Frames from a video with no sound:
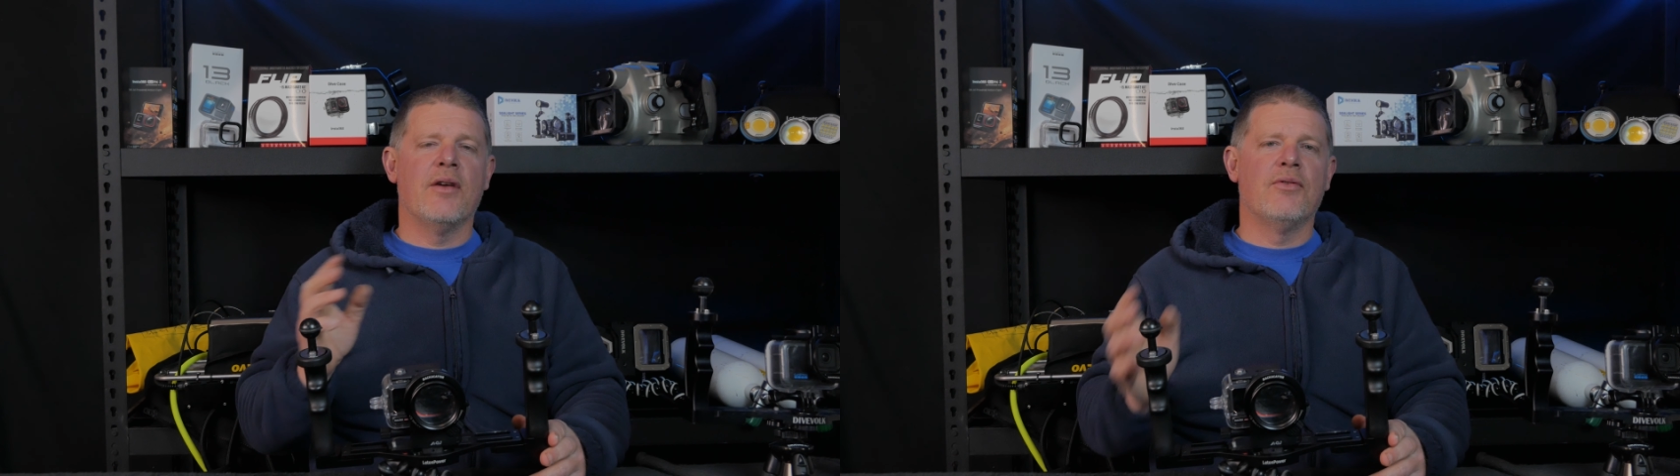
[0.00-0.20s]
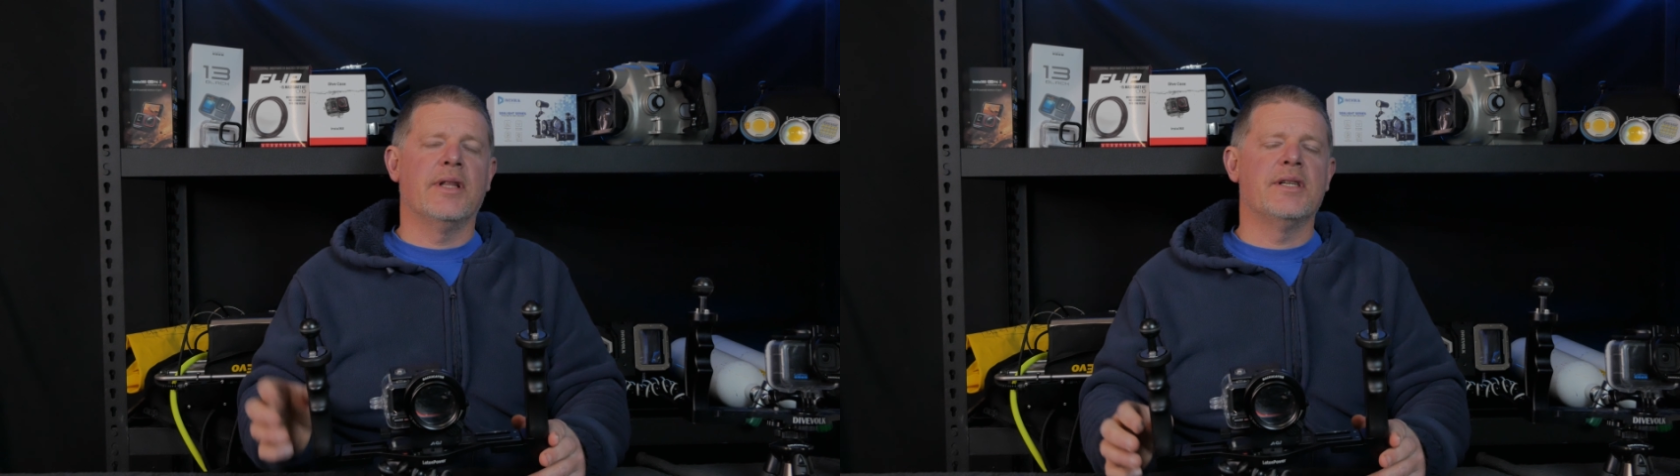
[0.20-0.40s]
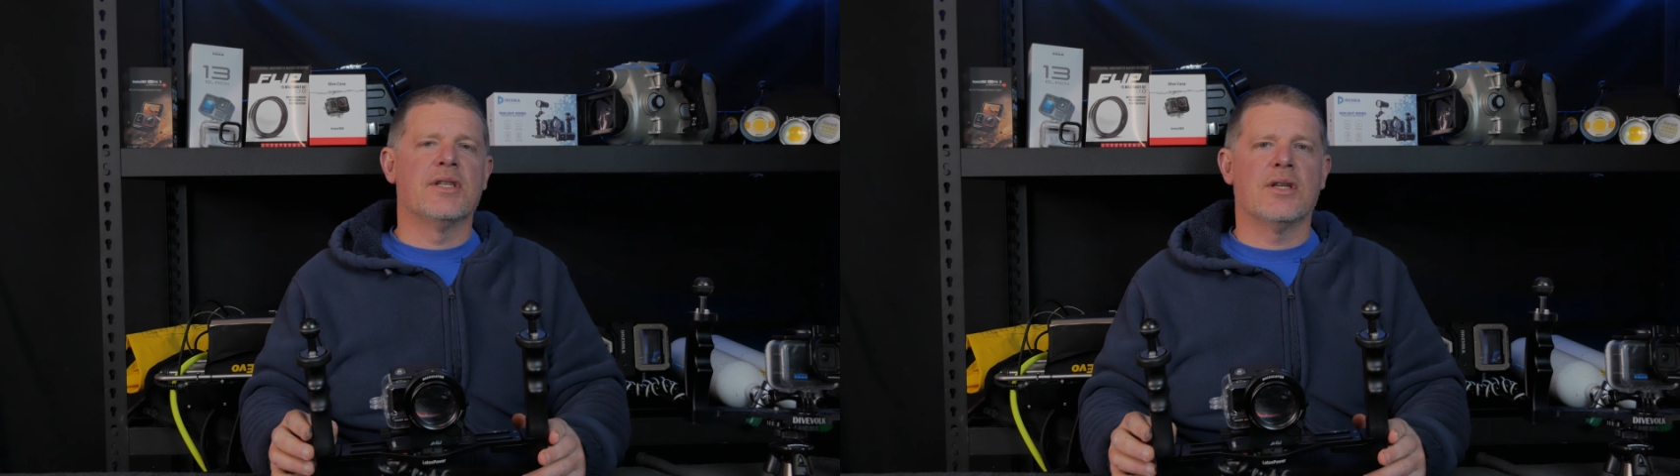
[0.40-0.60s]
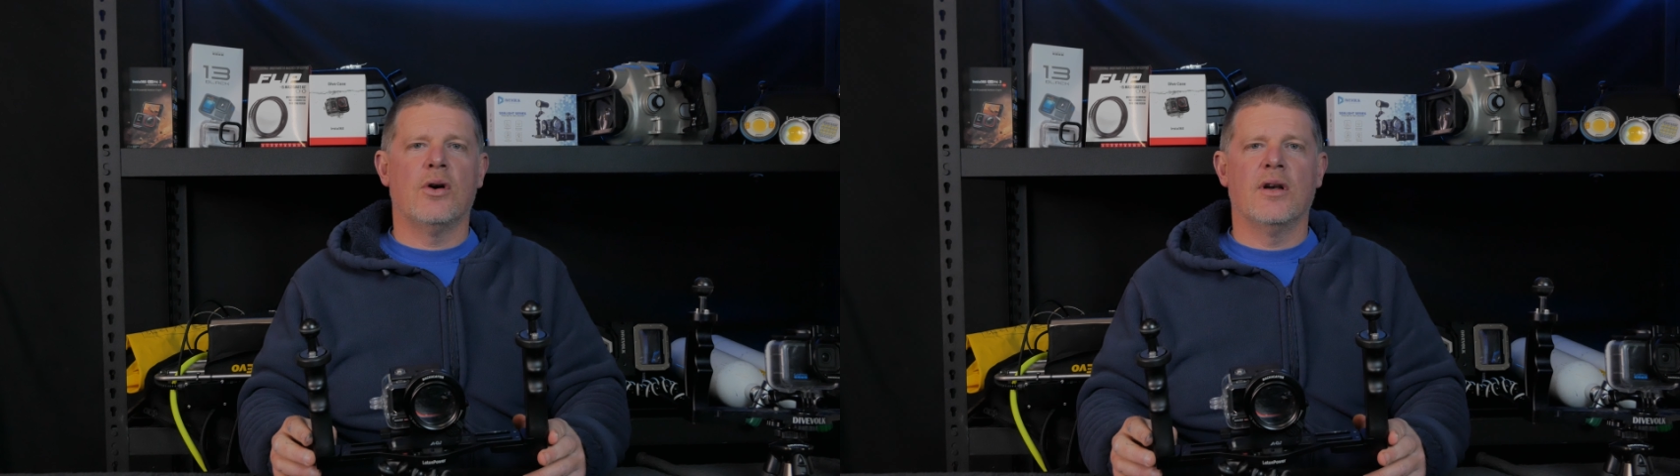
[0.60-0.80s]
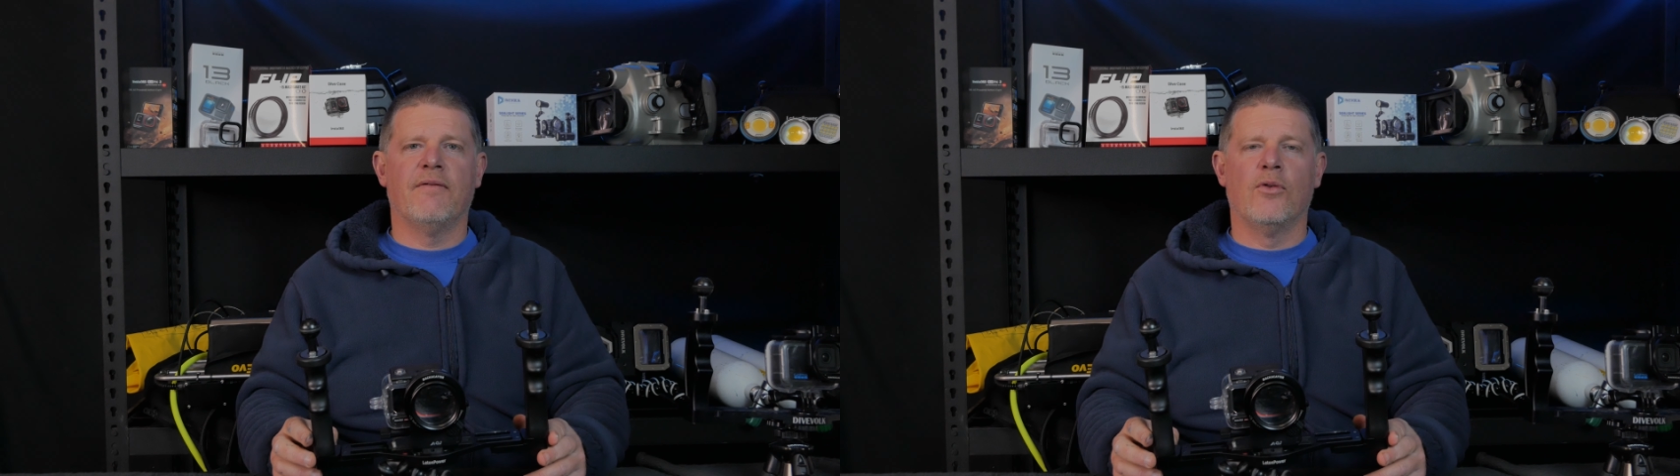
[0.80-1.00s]
They're really
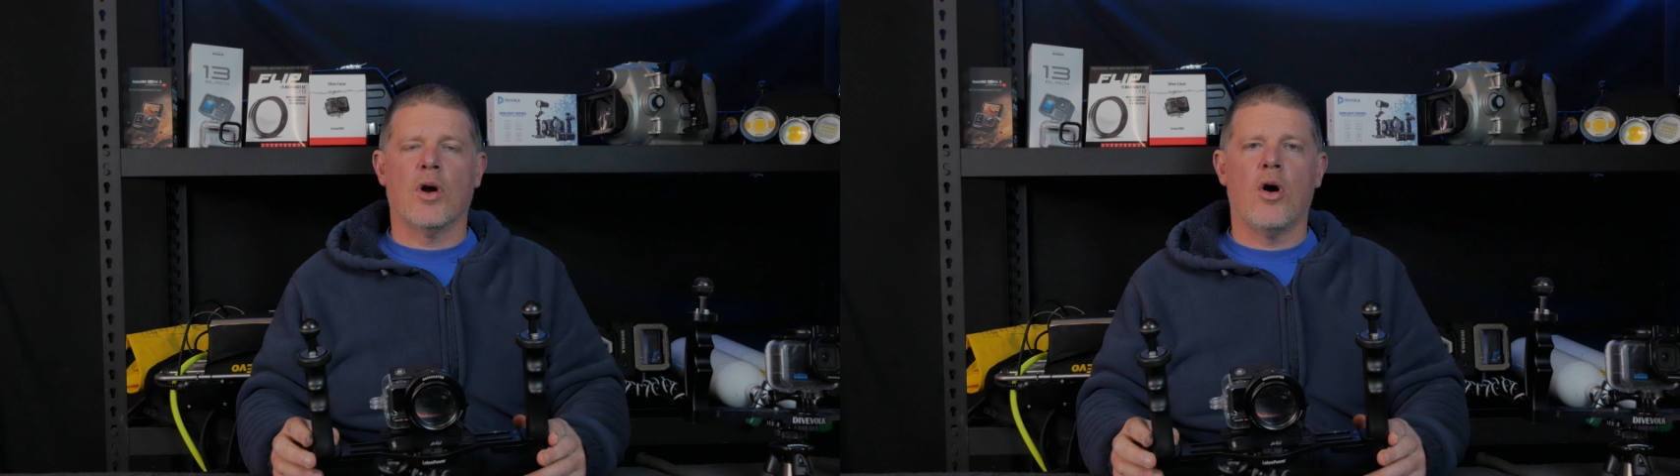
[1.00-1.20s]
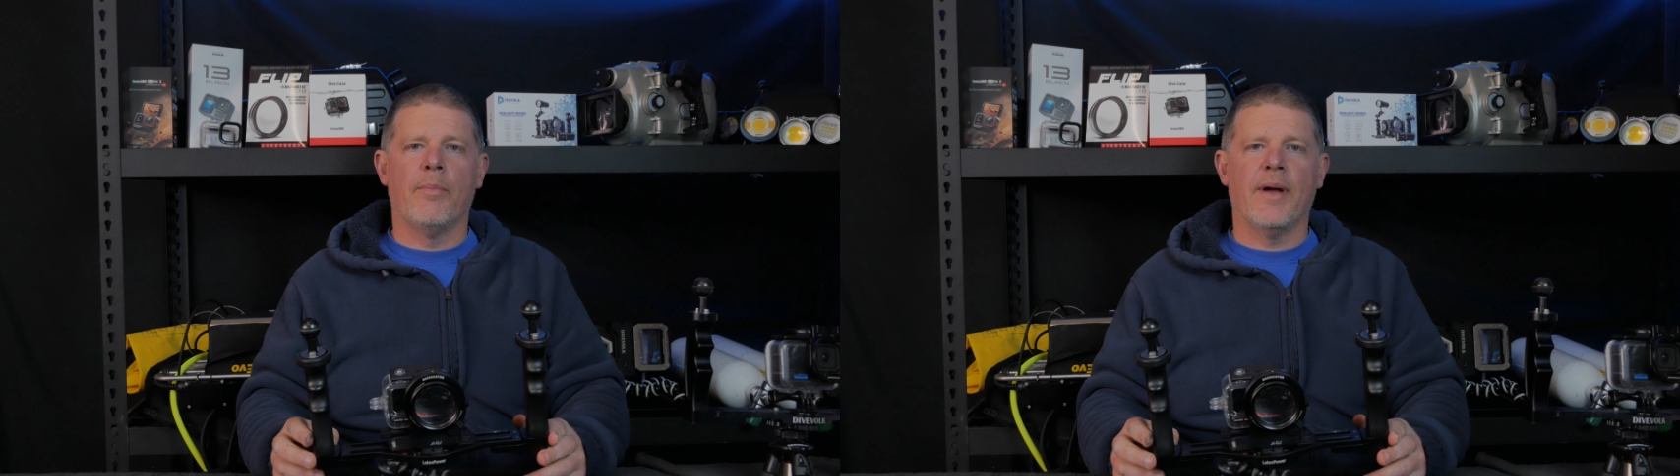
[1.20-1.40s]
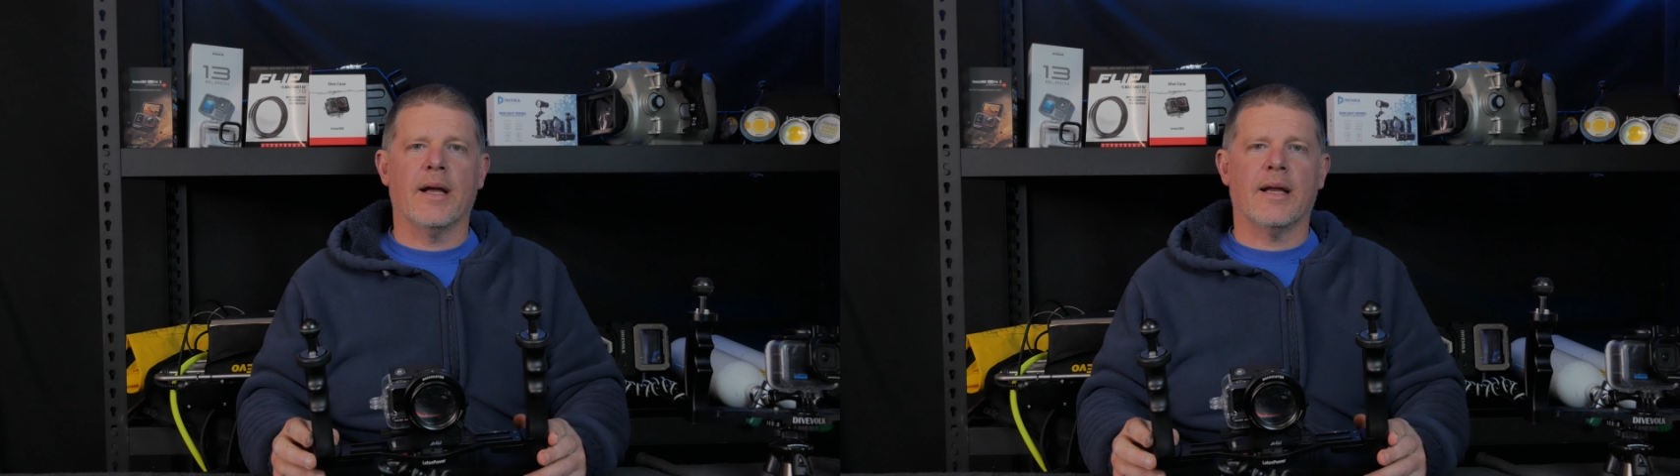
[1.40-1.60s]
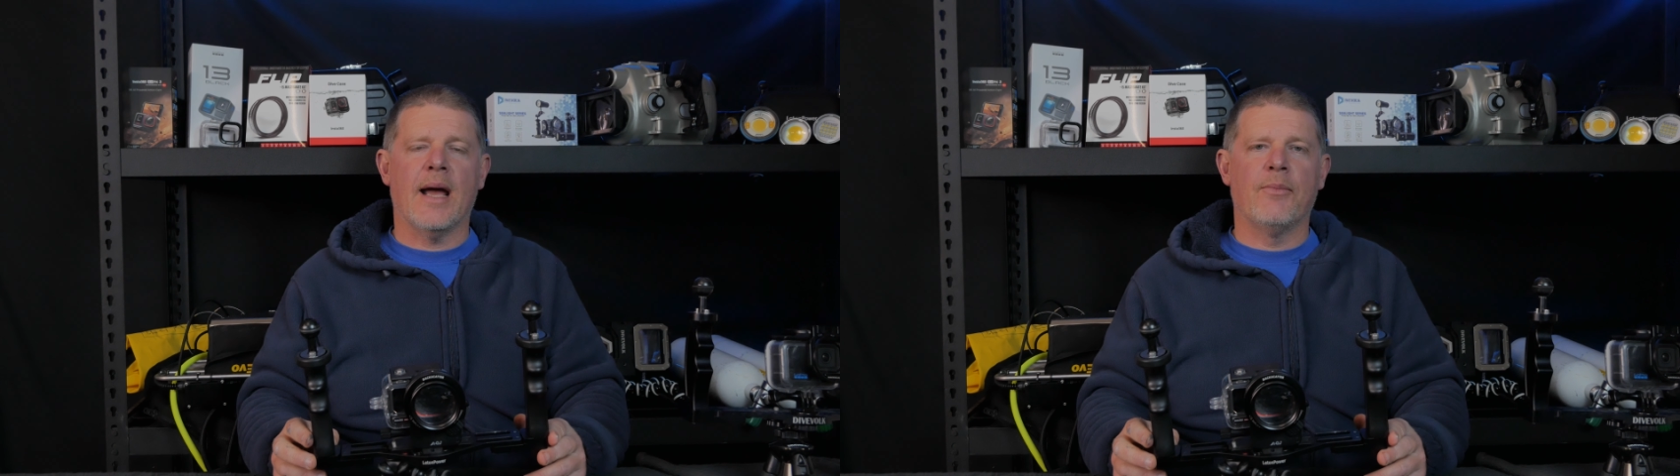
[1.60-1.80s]
designed for compact